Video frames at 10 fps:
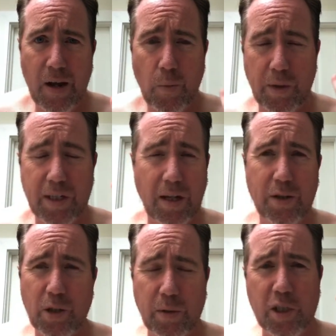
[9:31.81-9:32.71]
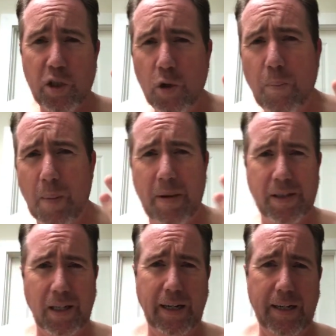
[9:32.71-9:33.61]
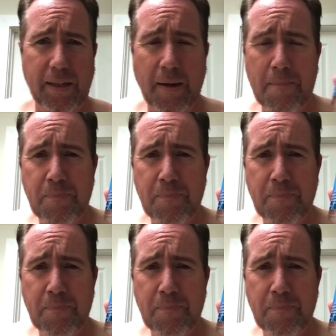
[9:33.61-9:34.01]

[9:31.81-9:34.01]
which is also a super mentholated